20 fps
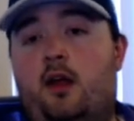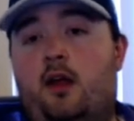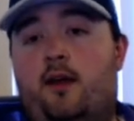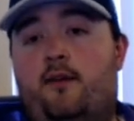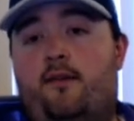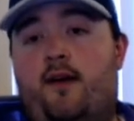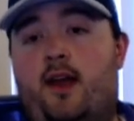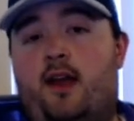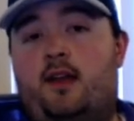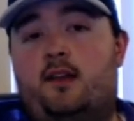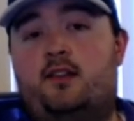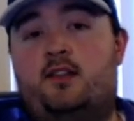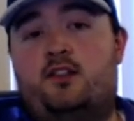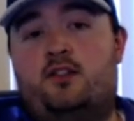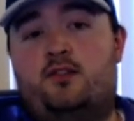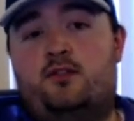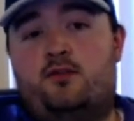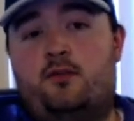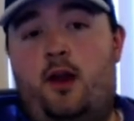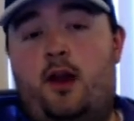If I can
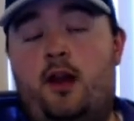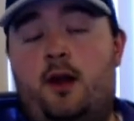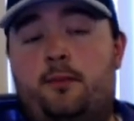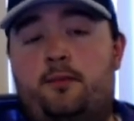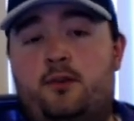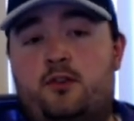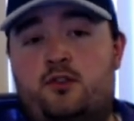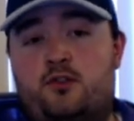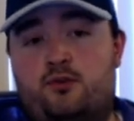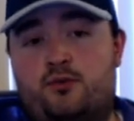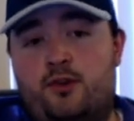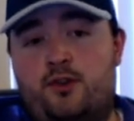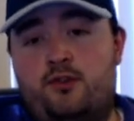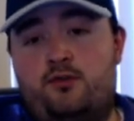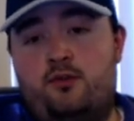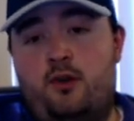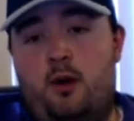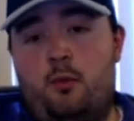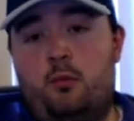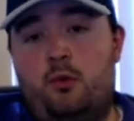just straight up destroy
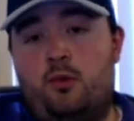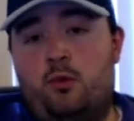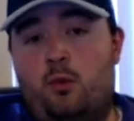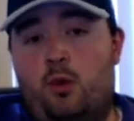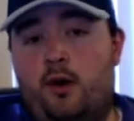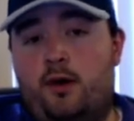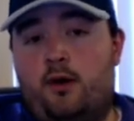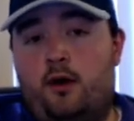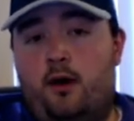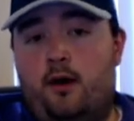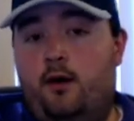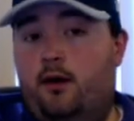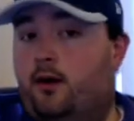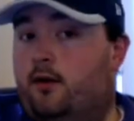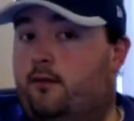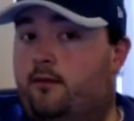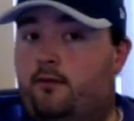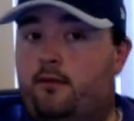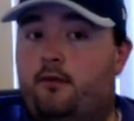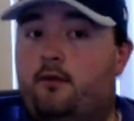drum with one
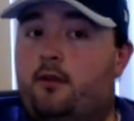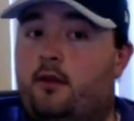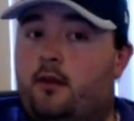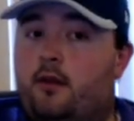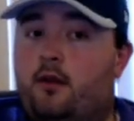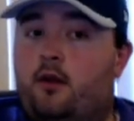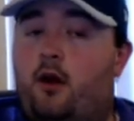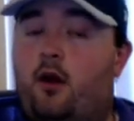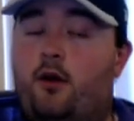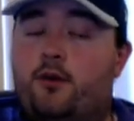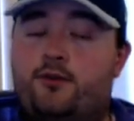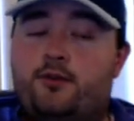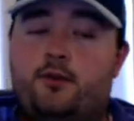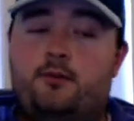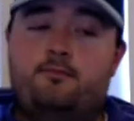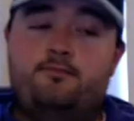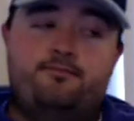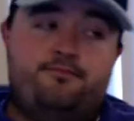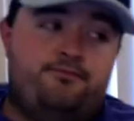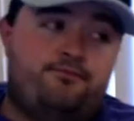card,
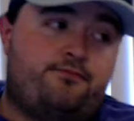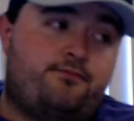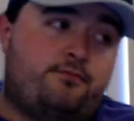awesome.